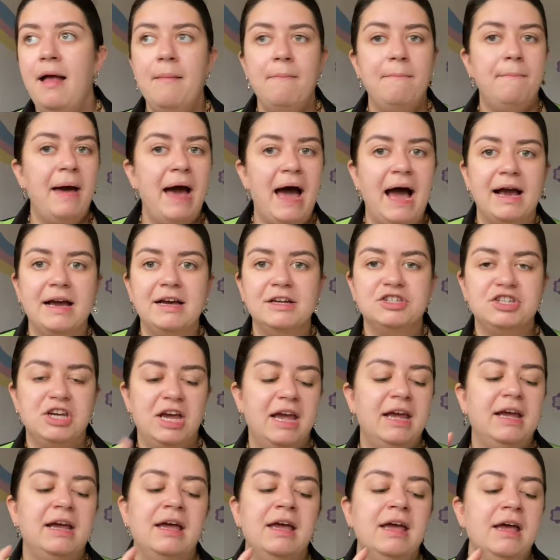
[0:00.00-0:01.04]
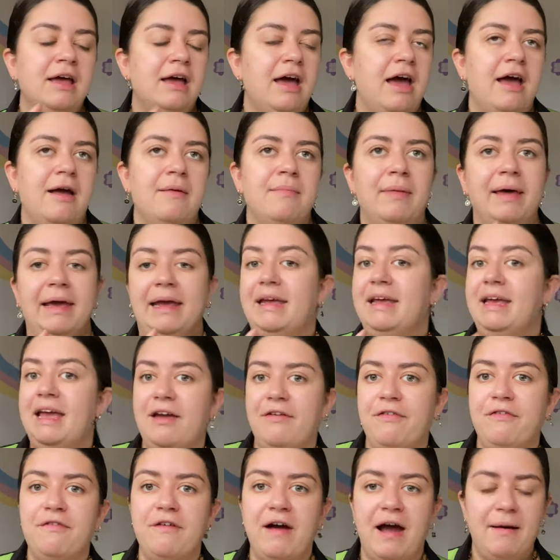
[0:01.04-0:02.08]
Packaging, like
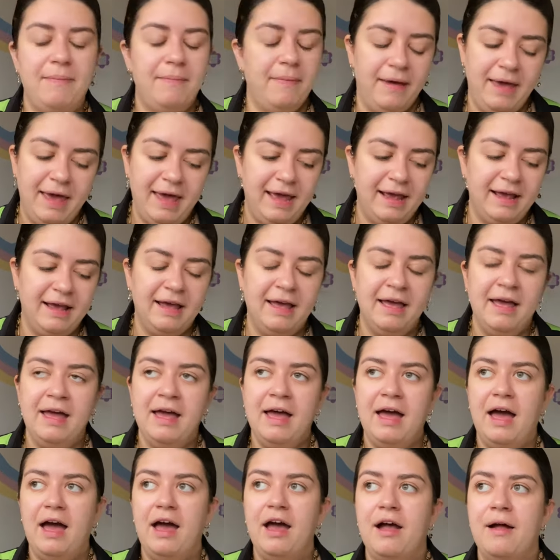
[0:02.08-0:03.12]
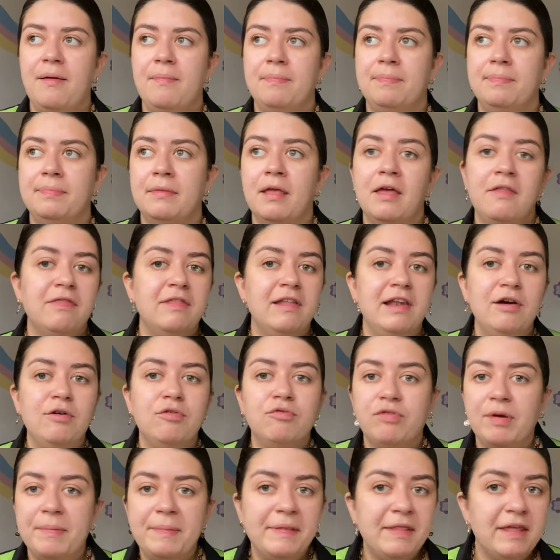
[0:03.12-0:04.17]
gift wrapping, the little
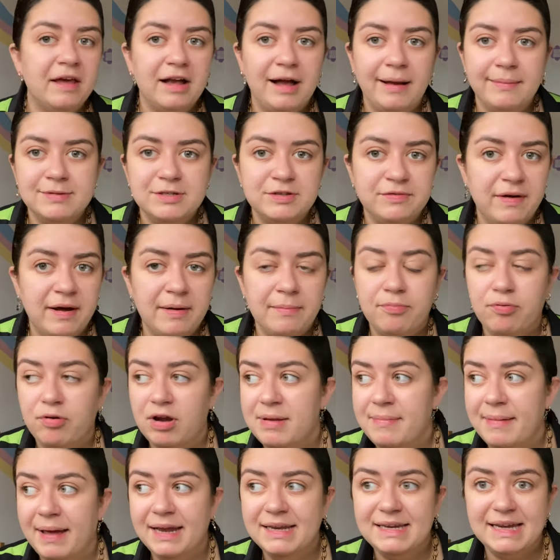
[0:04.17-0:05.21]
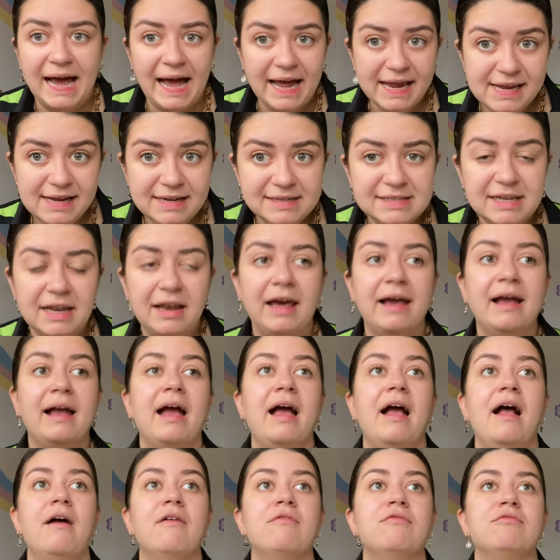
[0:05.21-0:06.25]
ribbon that comes around pre-made cakes, like
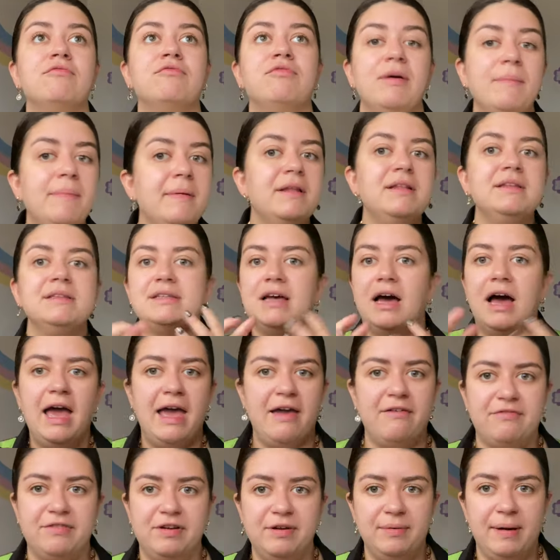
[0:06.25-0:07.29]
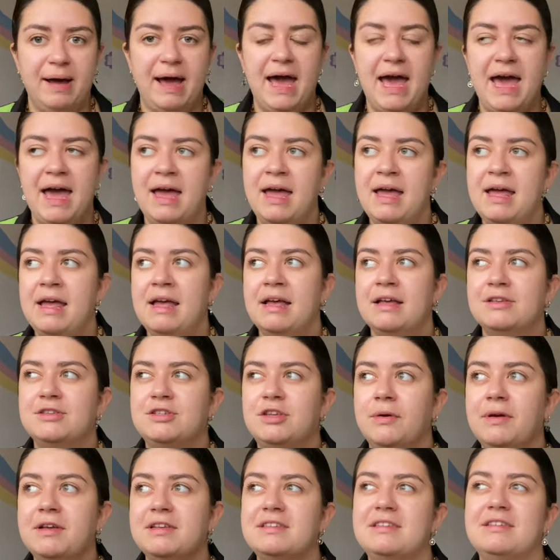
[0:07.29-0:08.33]
ribbons are everywhere, so
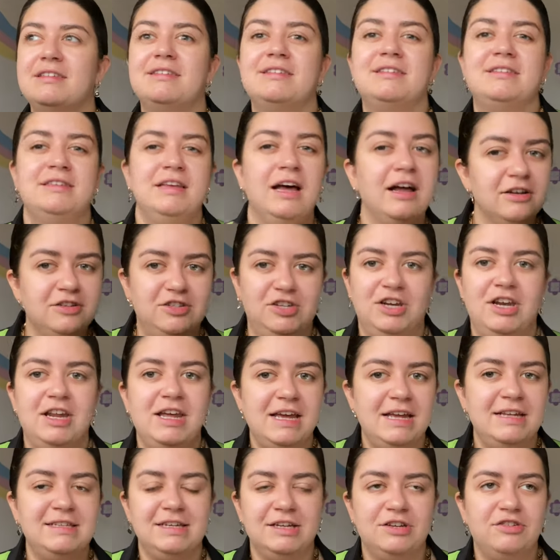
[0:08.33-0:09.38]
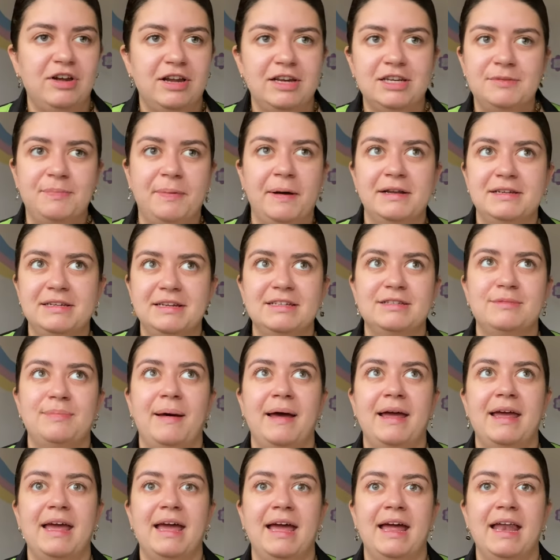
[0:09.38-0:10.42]
it's such an easy trend to
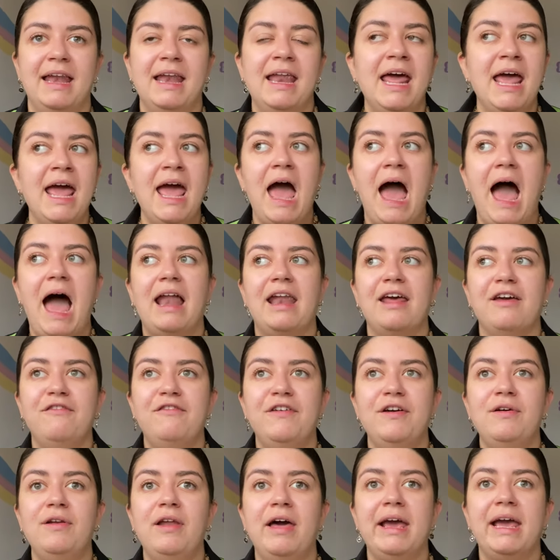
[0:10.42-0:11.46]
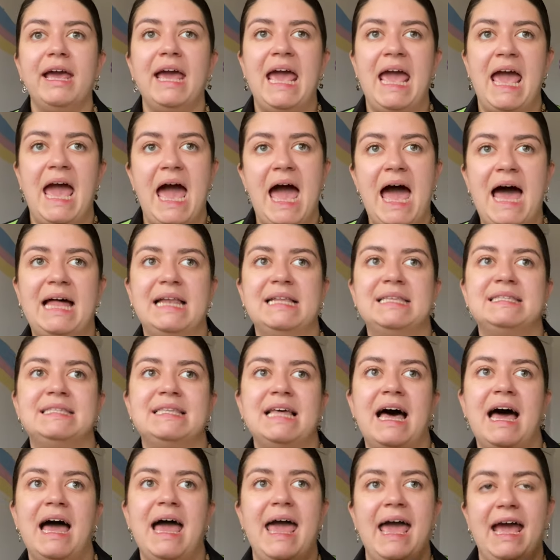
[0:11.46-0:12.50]
participate in, and I feel like it adds
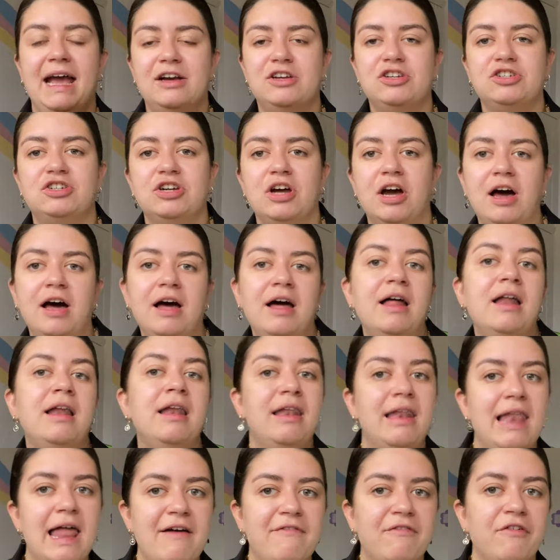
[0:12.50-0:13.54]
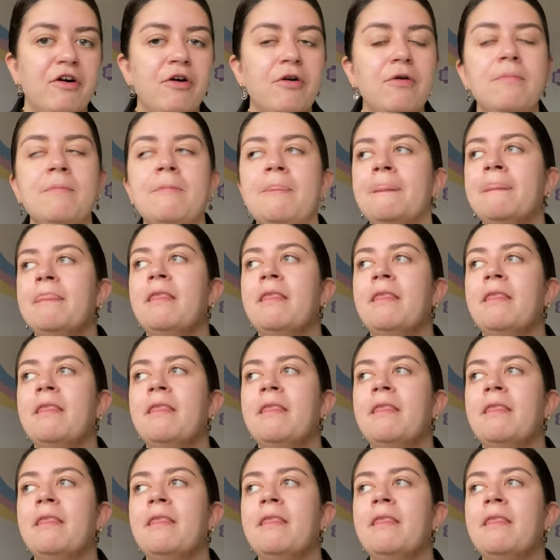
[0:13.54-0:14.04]
that extra level.